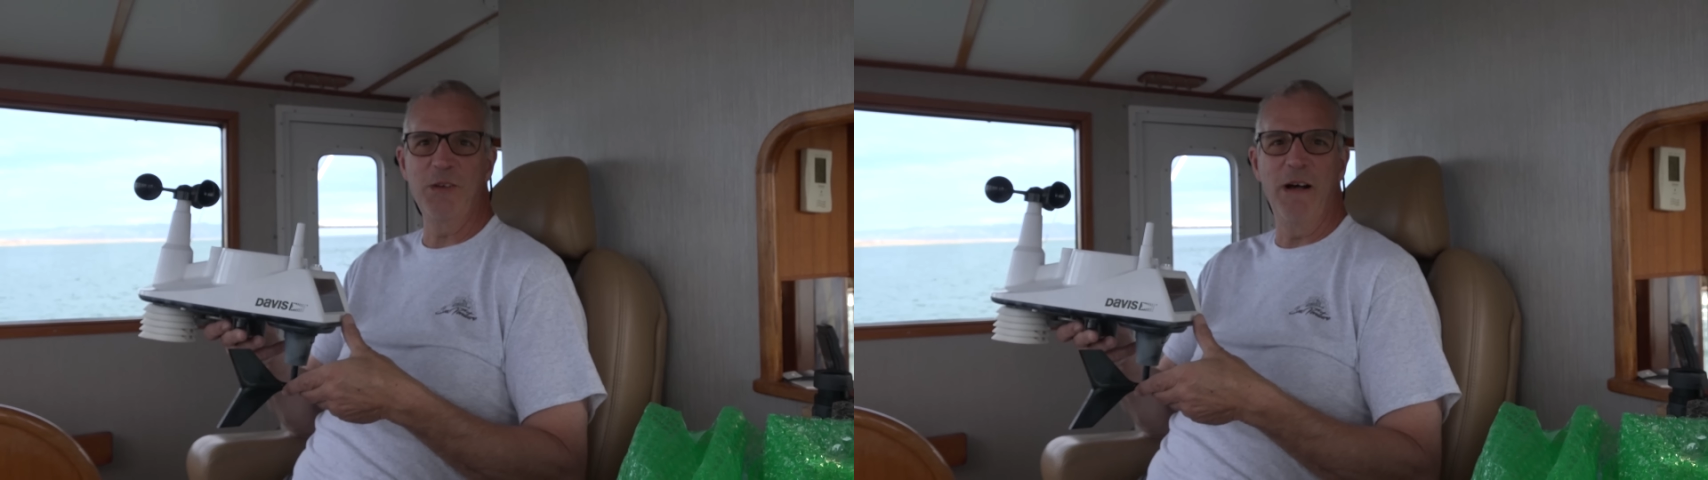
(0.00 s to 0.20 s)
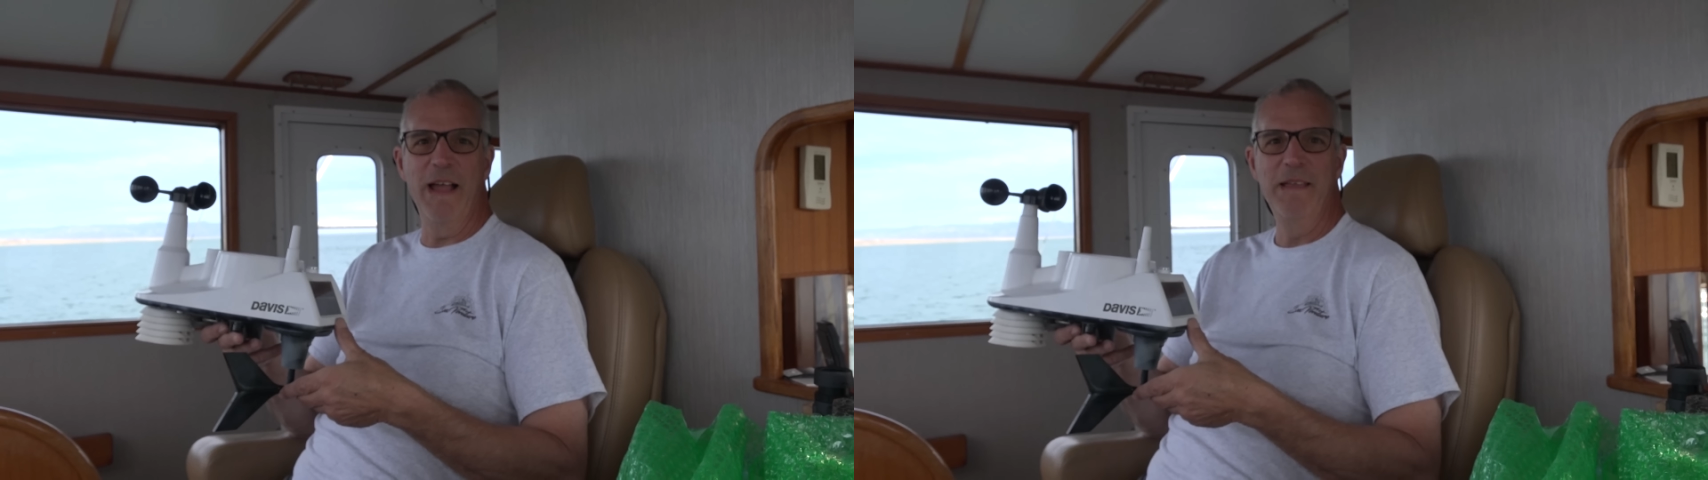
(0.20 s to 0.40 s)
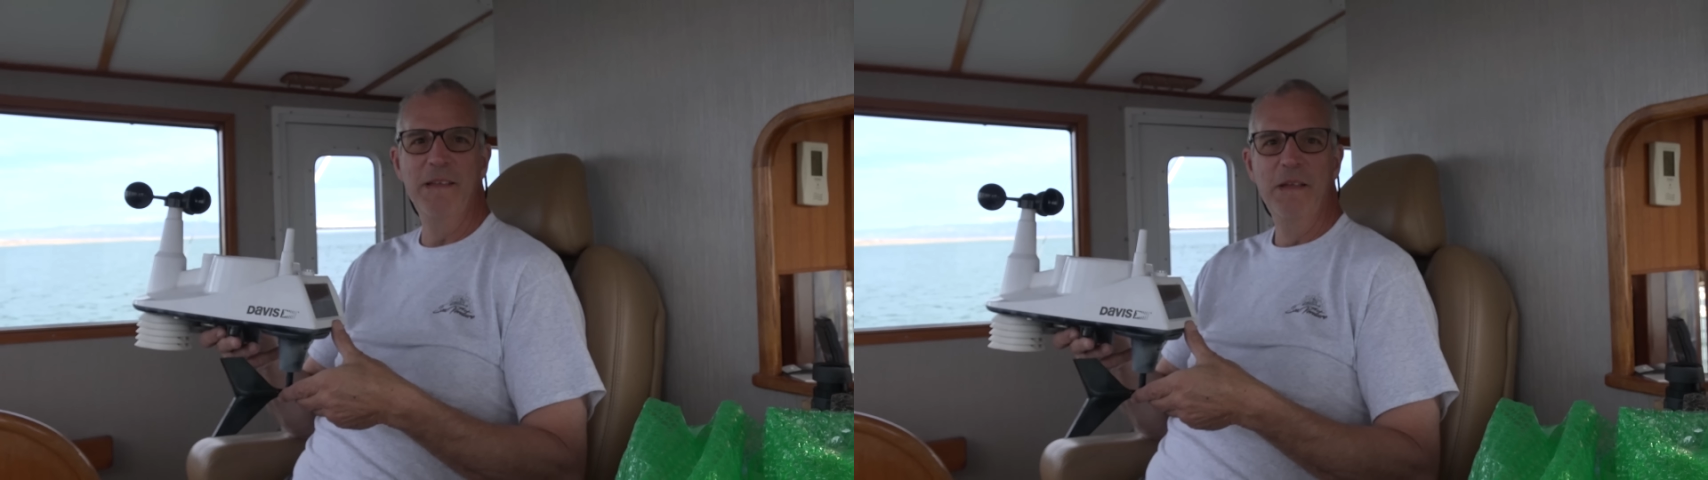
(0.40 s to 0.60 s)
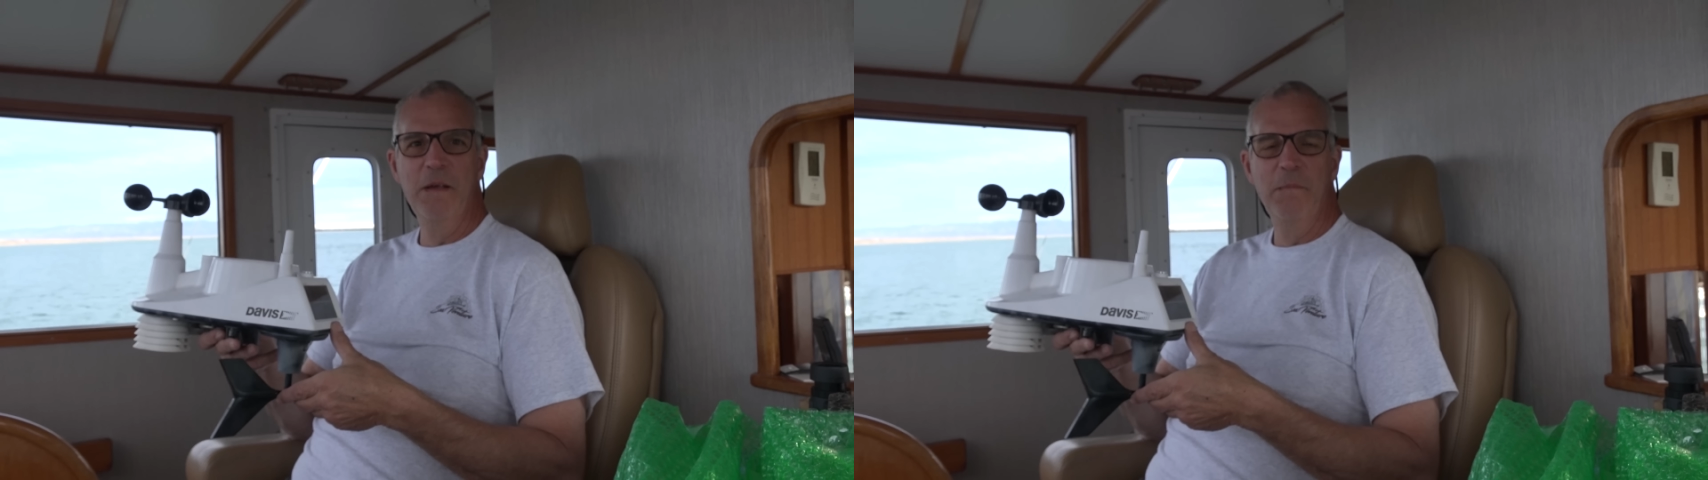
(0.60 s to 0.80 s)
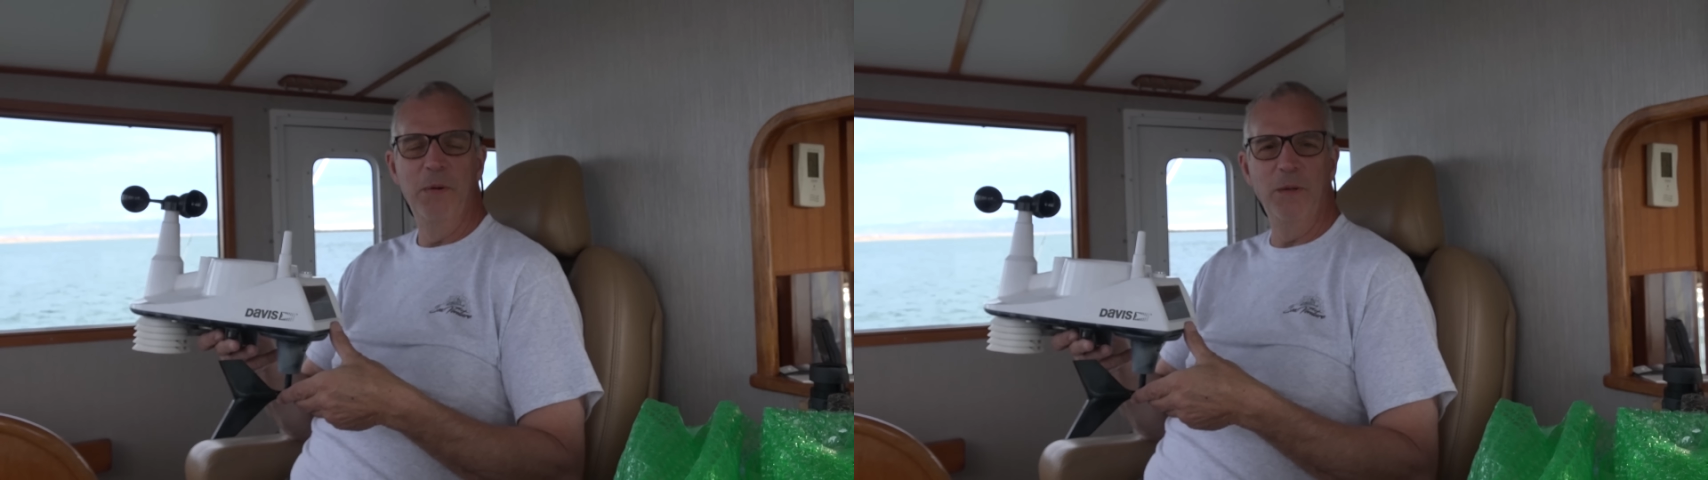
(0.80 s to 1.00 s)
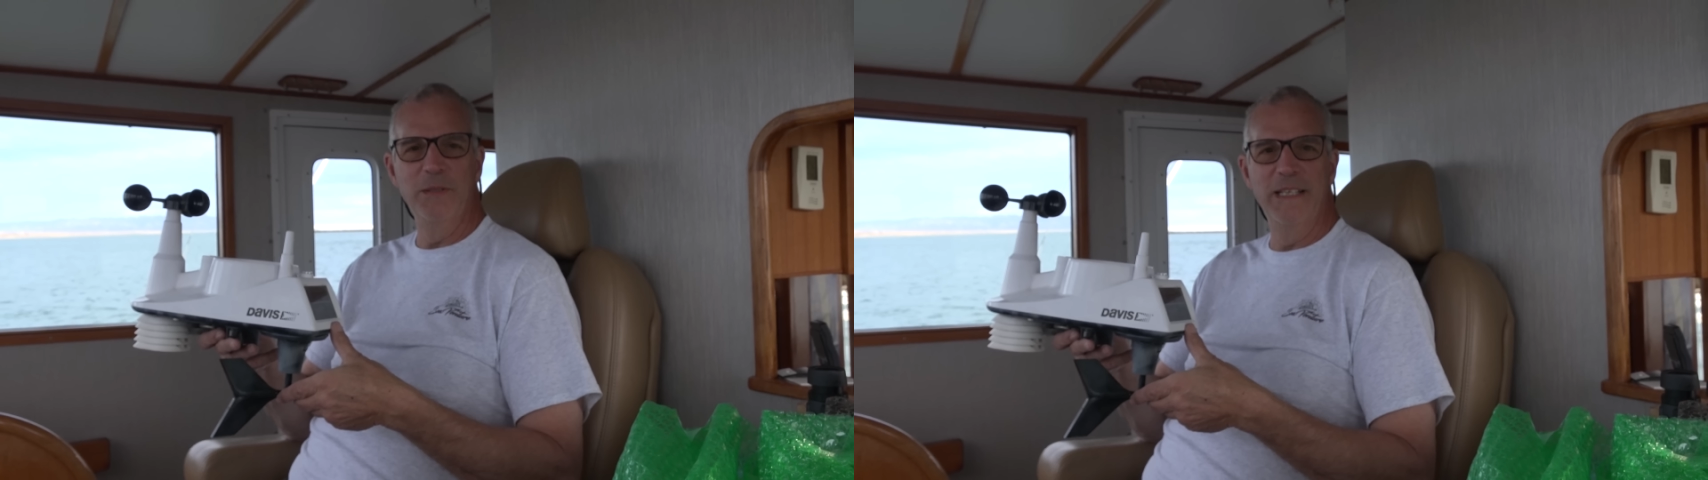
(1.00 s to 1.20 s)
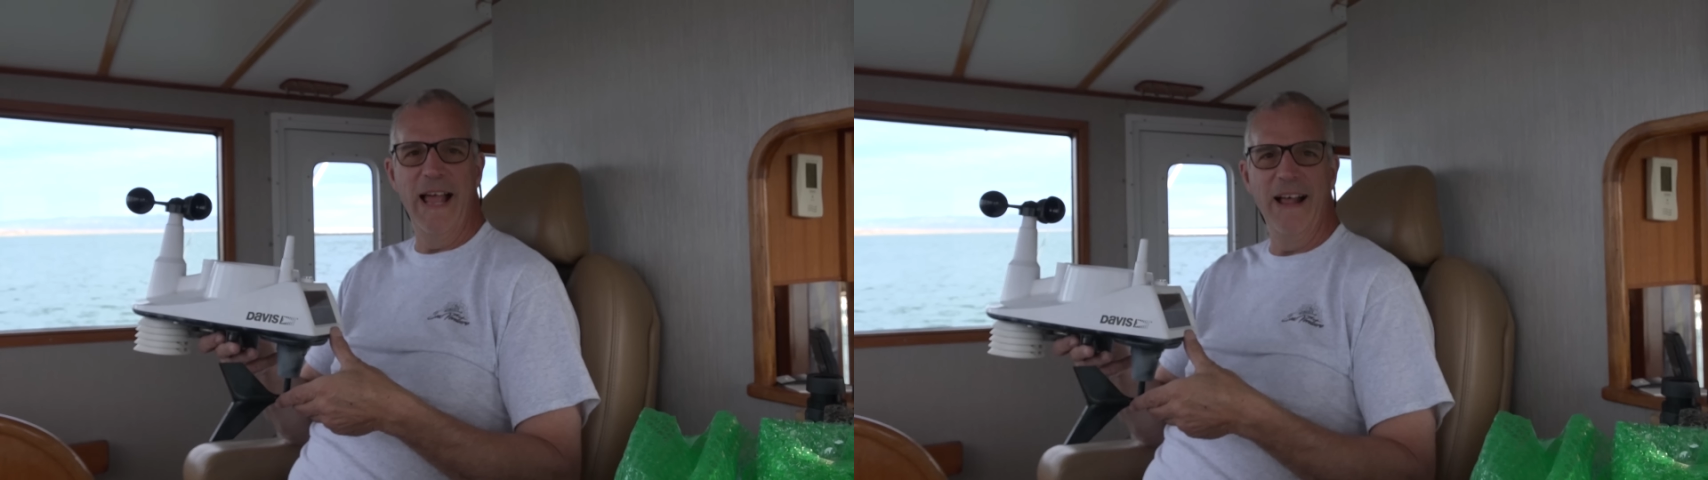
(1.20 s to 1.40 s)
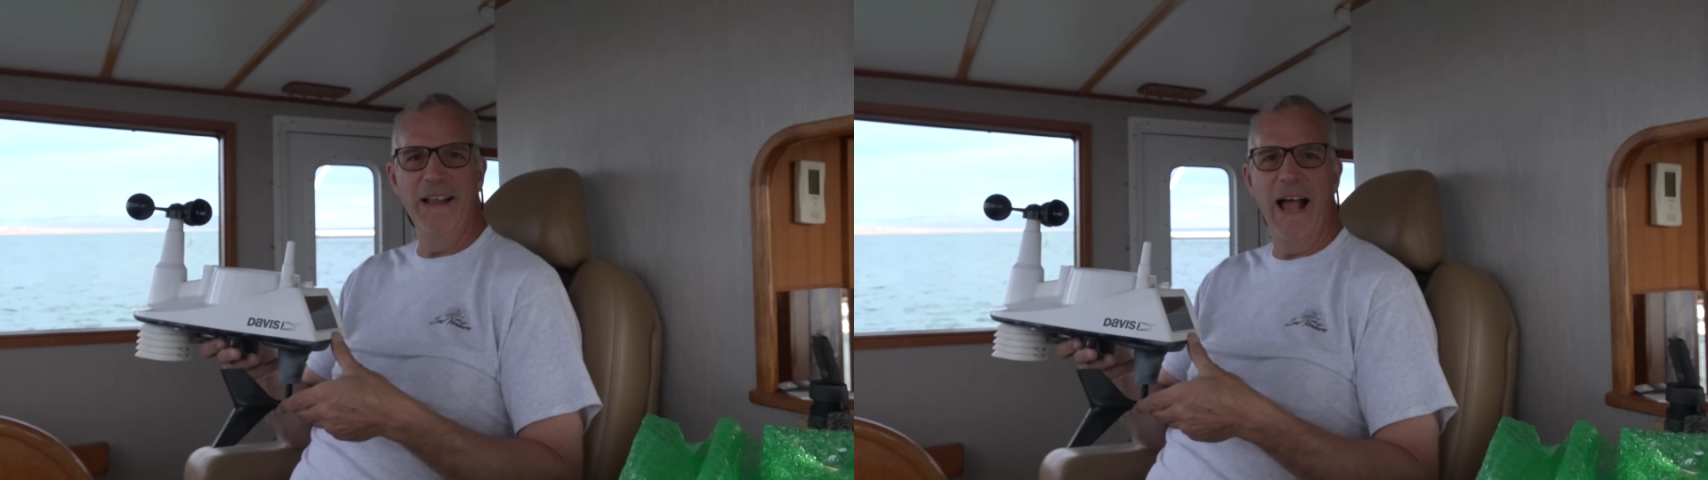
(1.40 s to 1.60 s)
so I pulled it
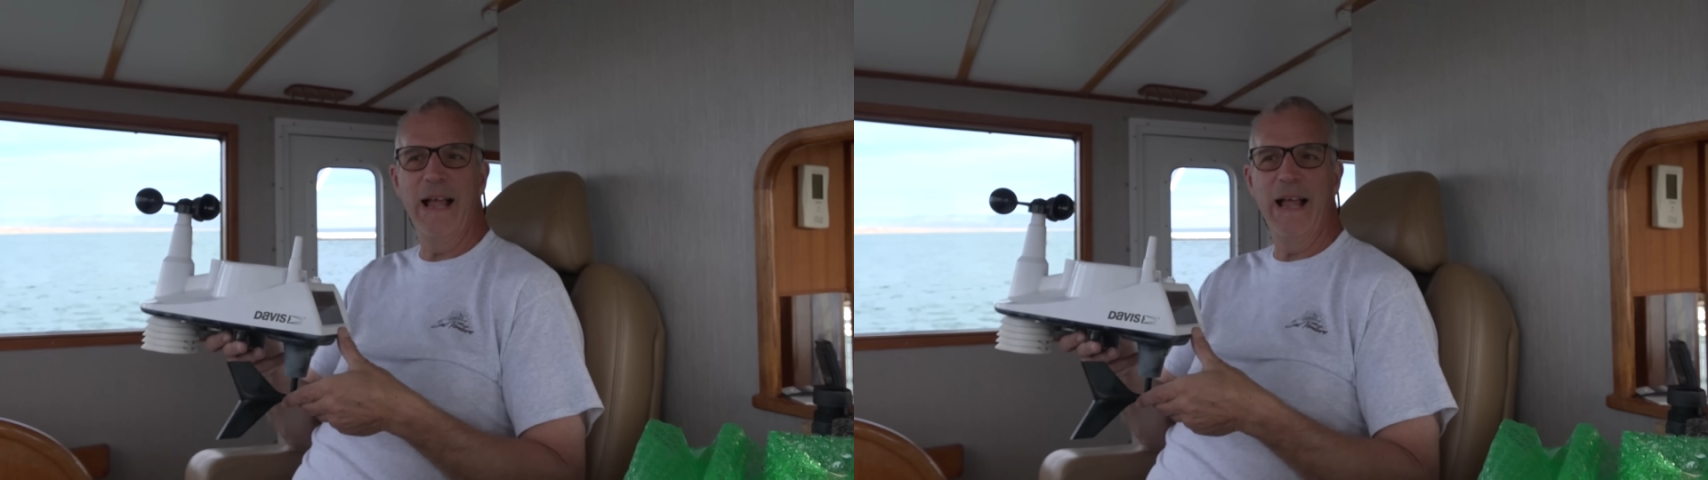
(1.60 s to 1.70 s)
out.